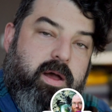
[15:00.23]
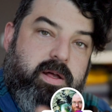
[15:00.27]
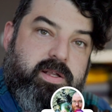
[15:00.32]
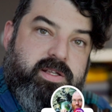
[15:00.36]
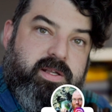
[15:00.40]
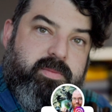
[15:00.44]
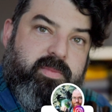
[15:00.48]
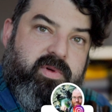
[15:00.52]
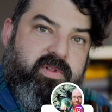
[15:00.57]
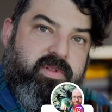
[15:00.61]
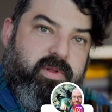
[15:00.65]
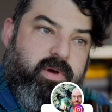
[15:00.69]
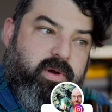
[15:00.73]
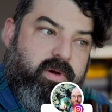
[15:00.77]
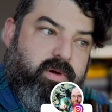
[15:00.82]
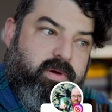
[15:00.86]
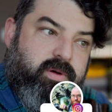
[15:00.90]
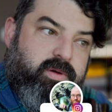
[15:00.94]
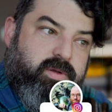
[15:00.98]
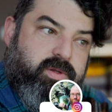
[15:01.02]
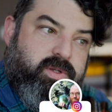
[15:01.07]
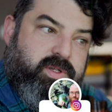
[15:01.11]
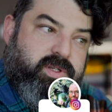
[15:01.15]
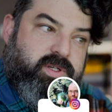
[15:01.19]
Some of
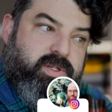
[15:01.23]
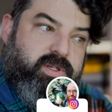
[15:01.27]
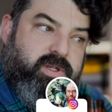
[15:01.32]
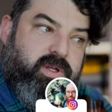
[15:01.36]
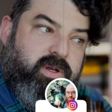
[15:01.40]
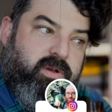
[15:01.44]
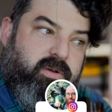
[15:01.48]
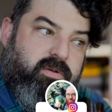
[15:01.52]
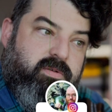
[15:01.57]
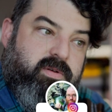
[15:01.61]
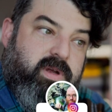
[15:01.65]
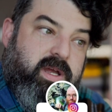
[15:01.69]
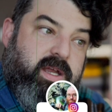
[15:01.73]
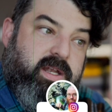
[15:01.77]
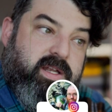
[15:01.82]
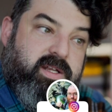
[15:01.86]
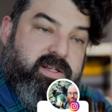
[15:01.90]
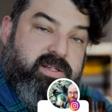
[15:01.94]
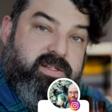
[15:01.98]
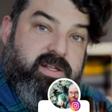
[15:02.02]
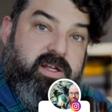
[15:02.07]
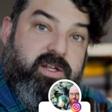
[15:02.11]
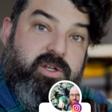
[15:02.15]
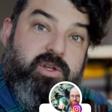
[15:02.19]
those
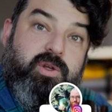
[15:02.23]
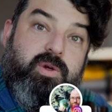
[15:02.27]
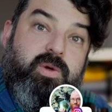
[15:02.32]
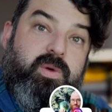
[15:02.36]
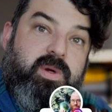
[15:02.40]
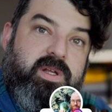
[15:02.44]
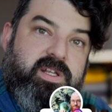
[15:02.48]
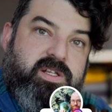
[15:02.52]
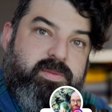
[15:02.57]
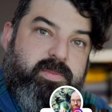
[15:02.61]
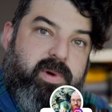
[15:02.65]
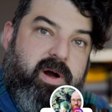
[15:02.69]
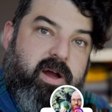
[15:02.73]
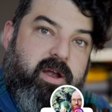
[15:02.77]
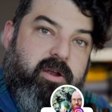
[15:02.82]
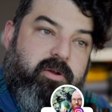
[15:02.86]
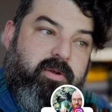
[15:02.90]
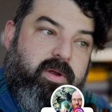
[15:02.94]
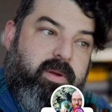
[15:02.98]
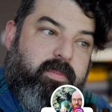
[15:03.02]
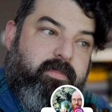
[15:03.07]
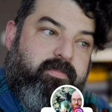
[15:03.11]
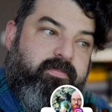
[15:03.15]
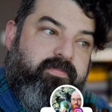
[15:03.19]
creators that do
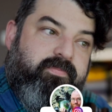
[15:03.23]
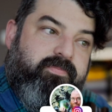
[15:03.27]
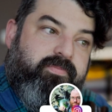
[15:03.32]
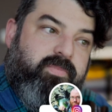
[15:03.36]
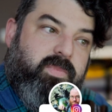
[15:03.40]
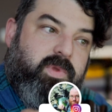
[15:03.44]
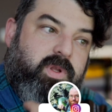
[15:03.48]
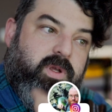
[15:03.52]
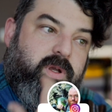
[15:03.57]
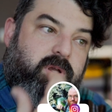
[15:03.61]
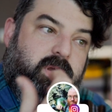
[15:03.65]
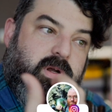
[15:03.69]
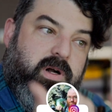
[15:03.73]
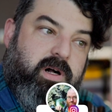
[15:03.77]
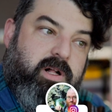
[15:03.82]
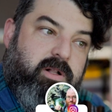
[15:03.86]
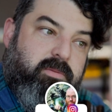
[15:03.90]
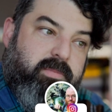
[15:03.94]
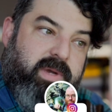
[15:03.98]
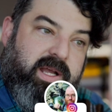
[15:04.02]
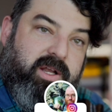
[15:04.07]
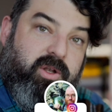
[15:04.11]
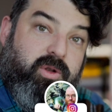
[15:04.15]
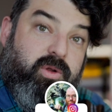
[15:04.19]
inspire him:
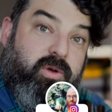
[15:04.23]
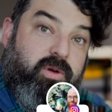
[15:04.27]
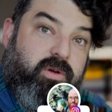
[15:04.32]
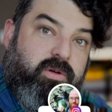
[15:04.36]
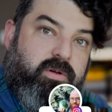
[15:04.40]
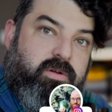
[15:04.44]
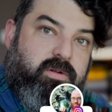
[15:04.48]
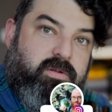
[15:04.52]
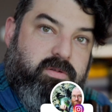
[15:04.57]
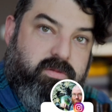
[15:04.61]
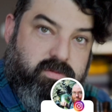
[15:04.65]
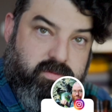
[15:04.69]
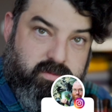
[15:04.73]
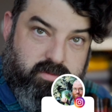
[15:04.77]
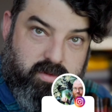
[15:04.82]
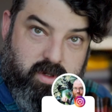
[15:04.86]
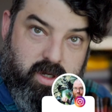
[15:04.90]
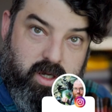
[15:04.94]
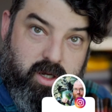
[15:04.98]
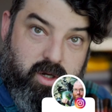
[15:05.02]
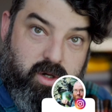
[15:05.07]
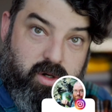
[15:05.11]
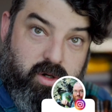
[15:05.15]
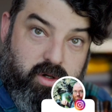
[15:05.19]
Carl McDougall
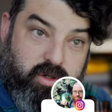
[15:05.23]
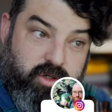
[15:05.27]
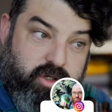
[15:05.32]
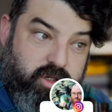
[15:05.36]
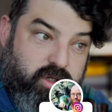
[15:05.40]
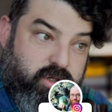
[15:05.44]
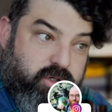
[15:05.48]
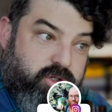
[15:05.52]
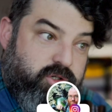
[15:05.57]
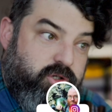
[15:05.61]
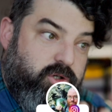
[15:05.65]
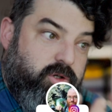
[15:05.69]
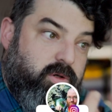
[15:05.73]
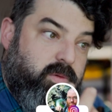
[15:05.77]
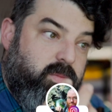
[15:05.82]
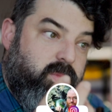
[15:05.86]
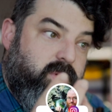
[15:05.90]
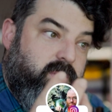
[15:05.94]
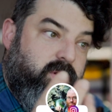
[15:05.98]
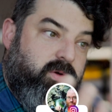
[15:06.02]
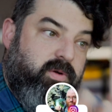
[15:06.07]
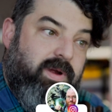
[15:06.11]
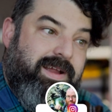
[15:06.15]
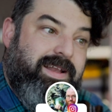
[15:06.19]
on
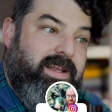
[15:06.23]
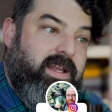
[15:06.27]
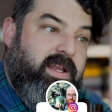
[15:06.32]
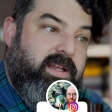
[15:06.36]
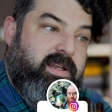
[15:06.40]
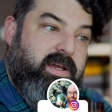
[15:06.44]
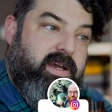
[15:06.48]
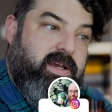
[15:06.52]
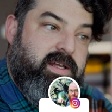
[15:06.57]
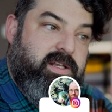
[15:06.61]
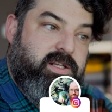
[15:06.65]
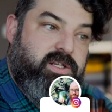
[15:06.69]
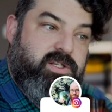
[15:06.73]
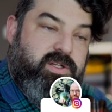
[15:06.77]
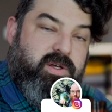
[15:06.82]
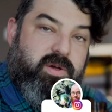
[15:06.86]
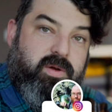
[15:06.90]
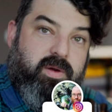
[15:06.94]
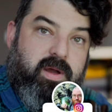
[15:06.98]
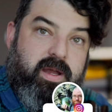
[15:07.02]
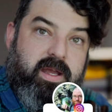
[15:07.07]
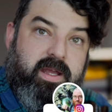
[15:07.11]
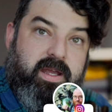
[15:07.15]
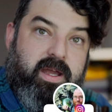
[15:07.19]
YouTube, Grainy Days,
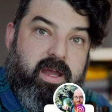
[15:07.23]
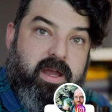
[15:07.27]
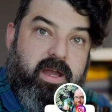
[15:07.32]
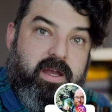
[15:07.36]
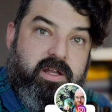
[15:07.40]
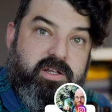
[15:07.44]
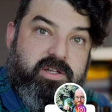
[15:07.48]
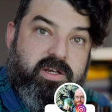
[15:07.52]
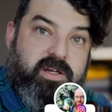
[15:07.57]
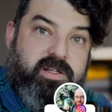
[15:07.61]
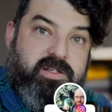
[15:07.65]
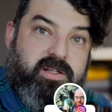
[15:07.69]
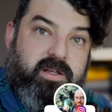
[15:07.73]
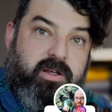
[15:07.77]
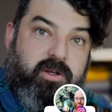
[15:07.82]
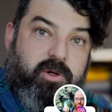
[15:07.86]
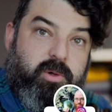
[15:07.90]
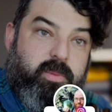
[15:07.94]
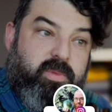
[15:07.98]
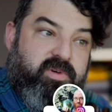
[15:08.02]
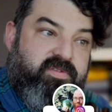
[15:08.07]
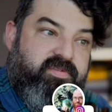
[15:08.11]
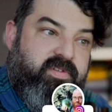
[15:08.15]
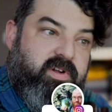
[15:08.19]
so aka Jason
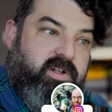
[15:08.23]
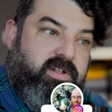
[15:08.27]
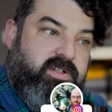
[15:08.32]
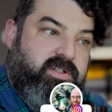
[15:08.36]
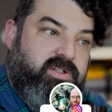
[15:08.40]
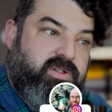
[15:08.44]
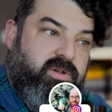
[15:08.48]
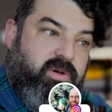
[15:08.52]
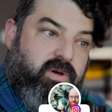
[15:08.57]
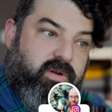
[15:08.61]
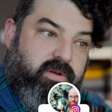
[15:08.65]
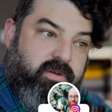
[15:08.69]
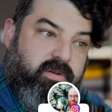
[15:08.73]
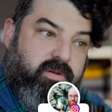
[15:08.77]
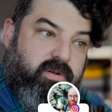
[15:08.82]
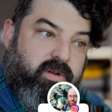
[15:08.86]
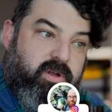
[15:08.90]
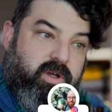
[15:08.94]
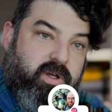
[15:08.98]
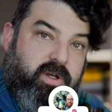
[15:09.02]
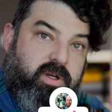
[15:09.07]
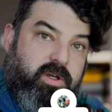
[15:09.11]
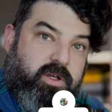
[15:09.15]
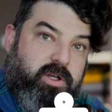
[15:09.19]
Kummerfeld on
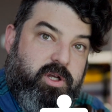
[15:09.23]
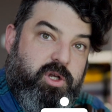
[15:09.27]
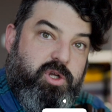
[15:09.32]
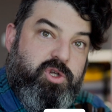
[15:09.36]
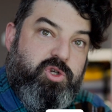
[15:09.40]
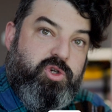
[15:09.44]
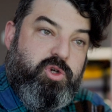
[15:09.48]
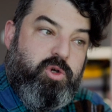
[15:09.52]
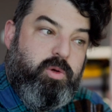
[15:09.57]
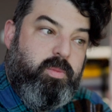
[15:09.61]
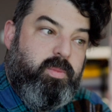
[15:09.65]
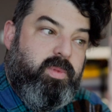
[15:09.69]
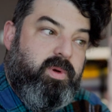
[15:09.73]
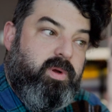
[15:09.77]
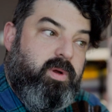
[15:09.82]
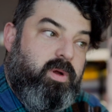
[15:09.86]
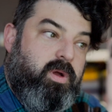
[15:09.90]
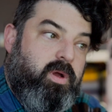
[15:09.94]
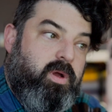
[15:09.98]
YouTube,